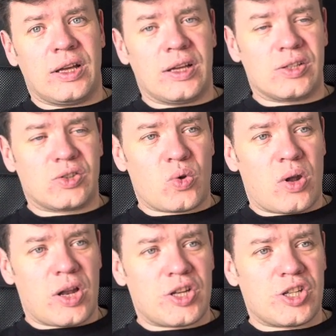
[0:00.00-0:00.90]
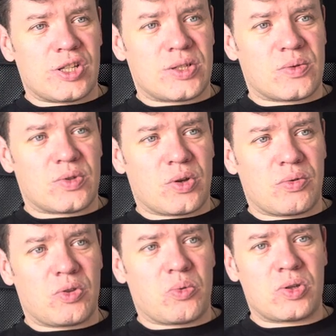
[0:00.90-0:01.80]
storages. So
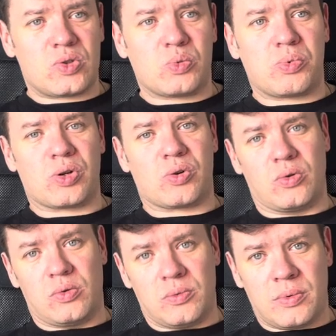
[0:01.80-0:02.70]
it was super cool,